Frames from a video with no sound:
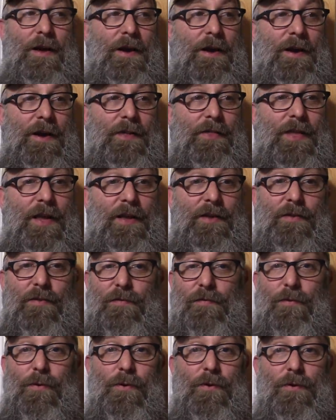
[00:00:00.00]
Uh, thanks
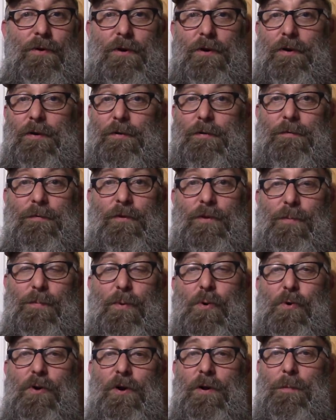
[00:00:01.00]
for
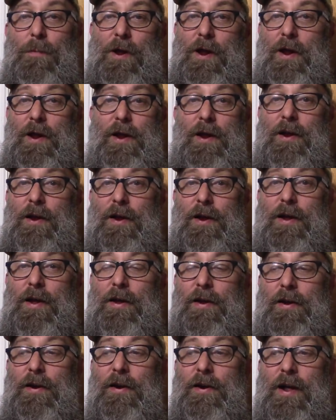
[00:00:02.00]
supporting me.
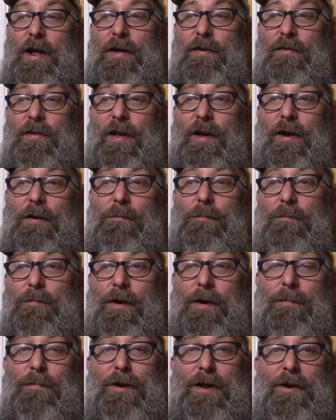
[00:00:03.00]
And as I'm,
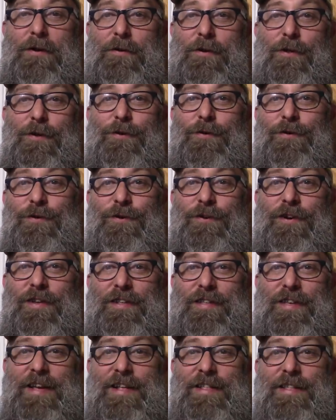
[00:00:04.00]
I'm getting closer
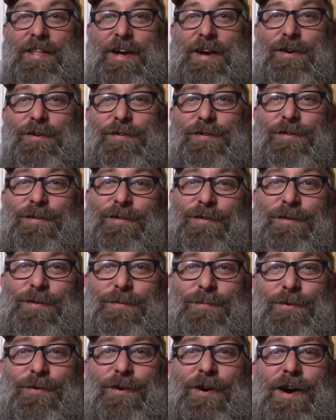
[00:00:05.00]
to 10,000
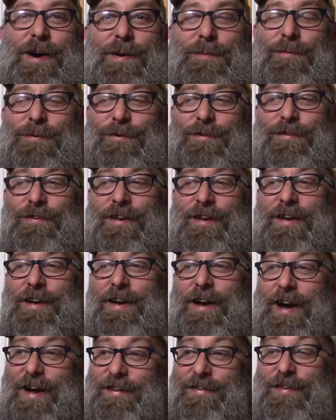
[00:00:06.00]
subscribers.
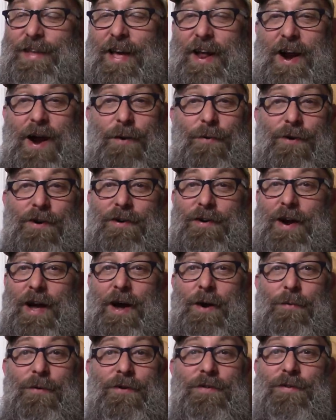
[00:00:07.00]
I said I wouldn't,
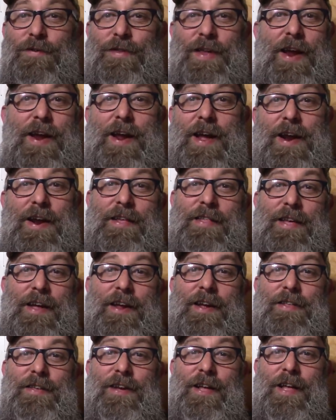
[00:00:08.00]
I wouldn't say
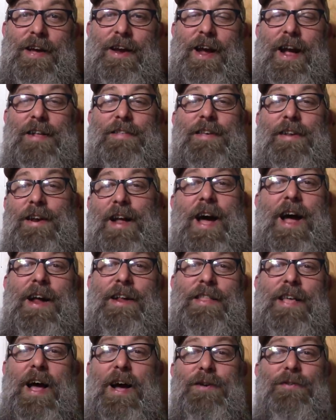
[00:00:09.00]
anything until I got to
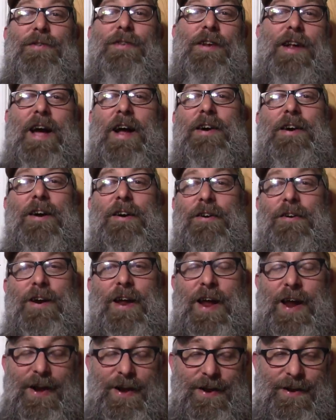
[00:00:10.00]

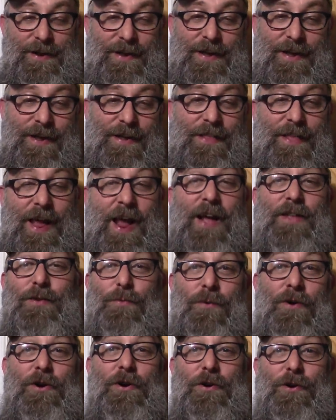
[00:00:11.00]
9,980.
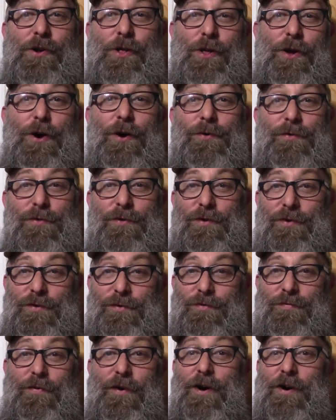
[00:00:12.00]
That's when you're close,
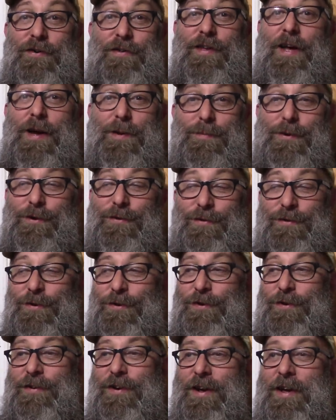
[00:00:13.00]
as far as I'm
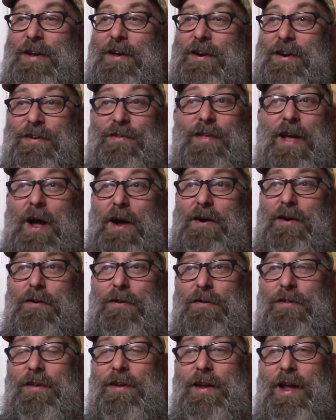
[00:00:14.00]
concerned. Because I
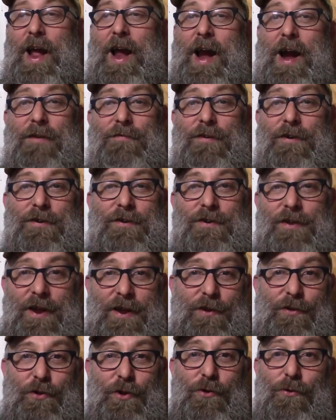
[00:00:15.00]
only average
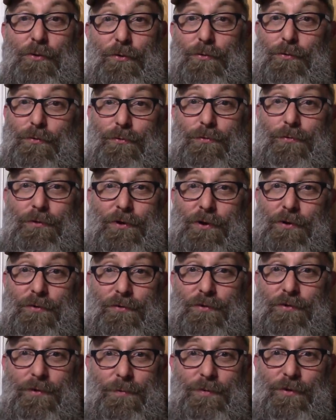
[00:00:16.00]
like two
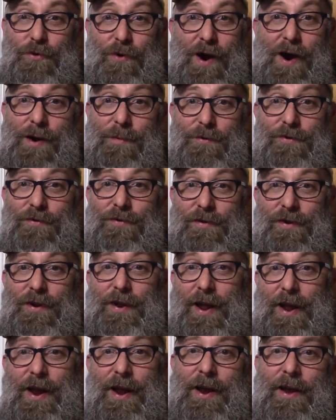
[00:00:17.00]
new subscribers a
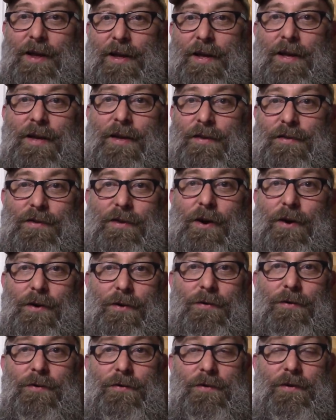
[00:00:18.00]
day.
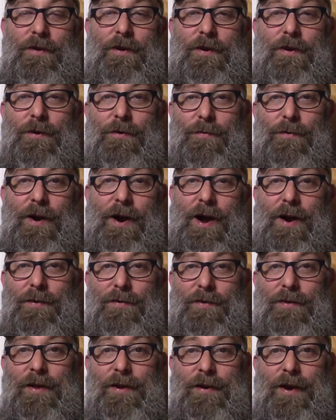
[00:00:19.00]
So, you know, when I
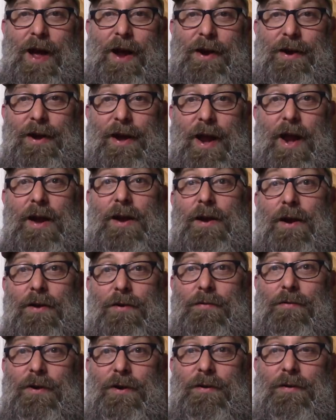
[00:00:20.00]
was at
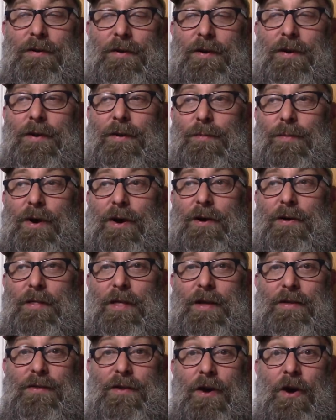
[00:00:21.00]
9,800, well,
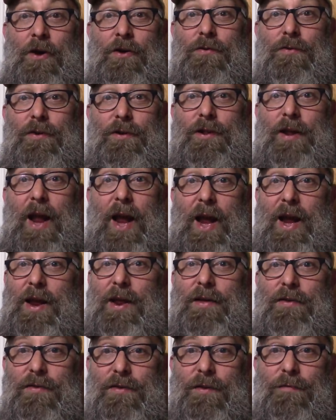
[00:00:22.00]
that's 100
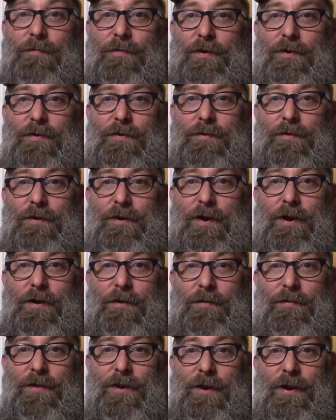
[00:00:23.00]
days if you, you
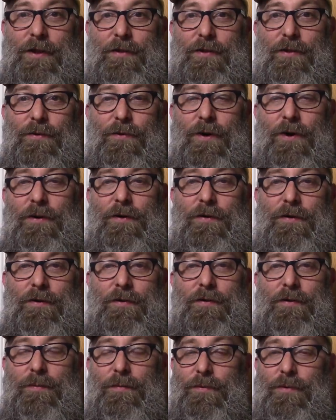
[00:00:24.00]
know, to get
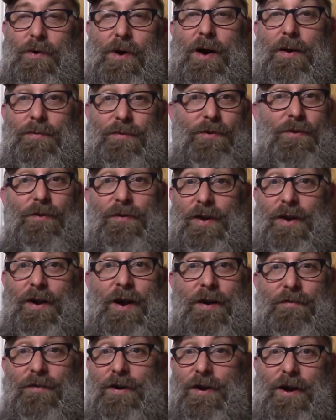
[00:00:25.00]
200 subscribers. So you
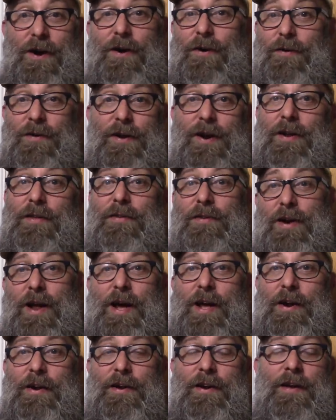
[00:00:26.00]
never know, and it's
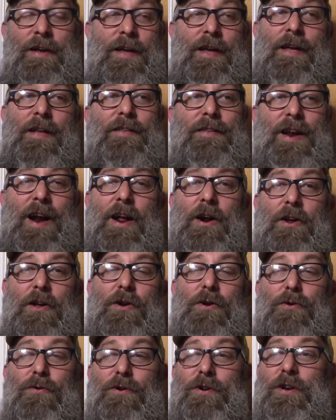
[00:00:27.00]
not it's not a
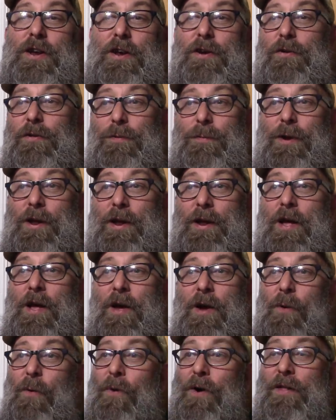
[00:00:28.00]
huge deal to me.
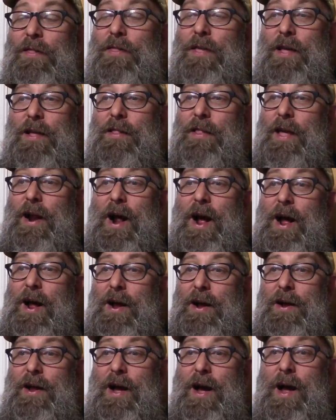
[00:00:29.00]
One thing that
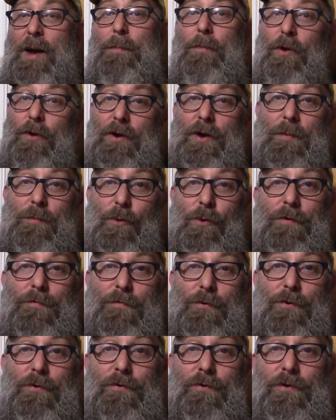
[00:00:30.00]
I, I'm looking more
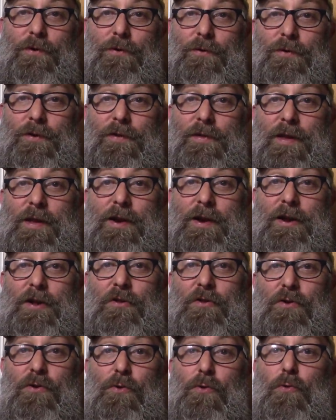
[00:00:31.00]
forward to is
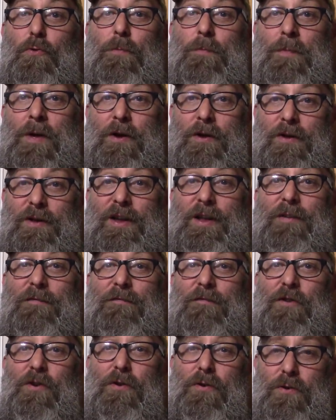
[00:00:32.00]
hitting 2
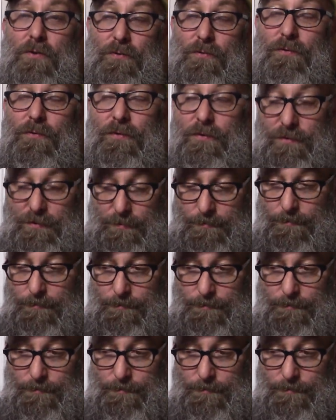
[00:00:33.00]
million views.